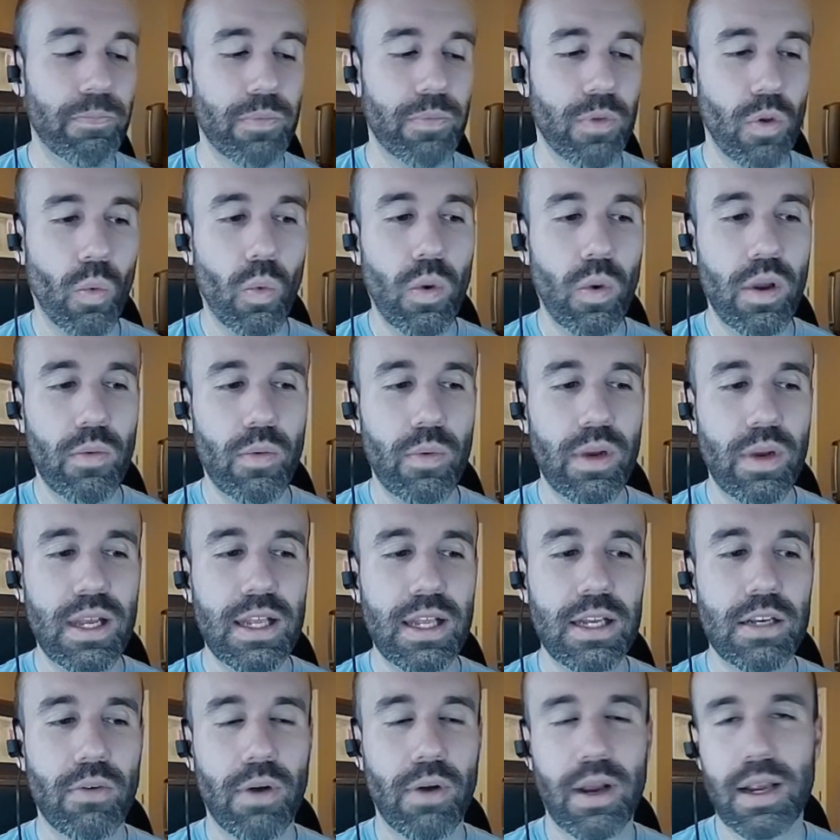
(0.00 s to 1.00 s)
we need
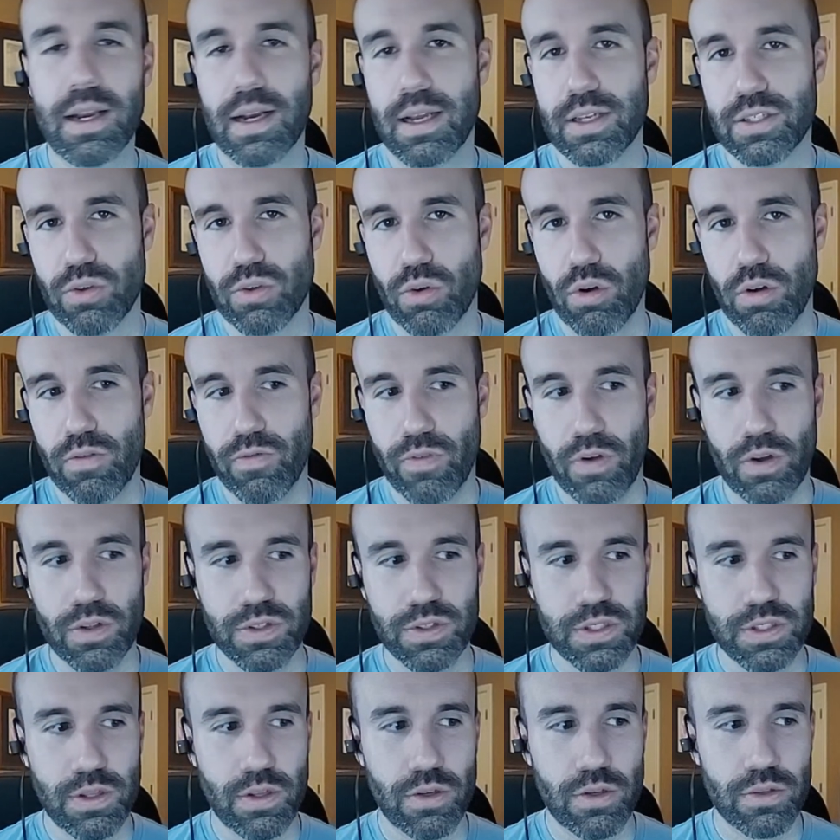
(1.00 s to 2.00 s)
to recognize our own
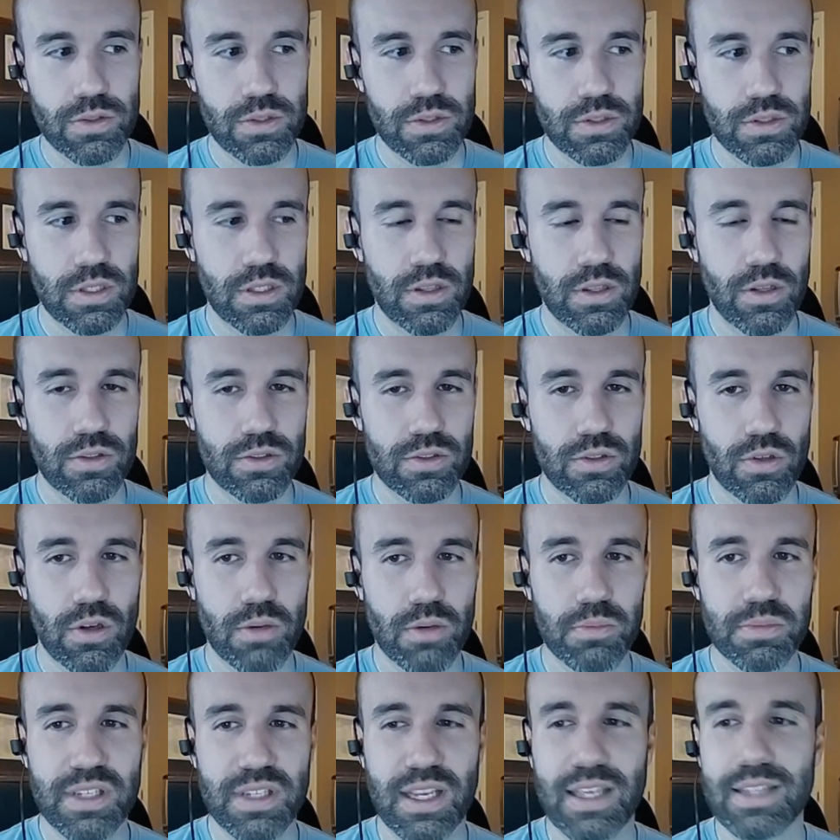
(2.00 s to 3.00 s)
faults in those
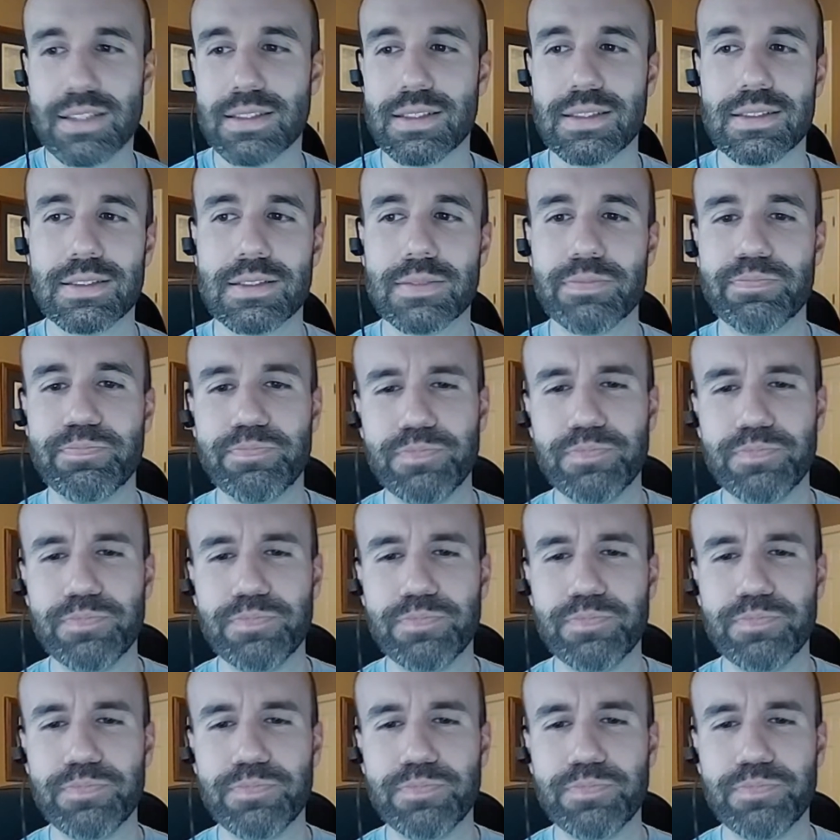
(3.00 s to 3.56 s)
circumstances.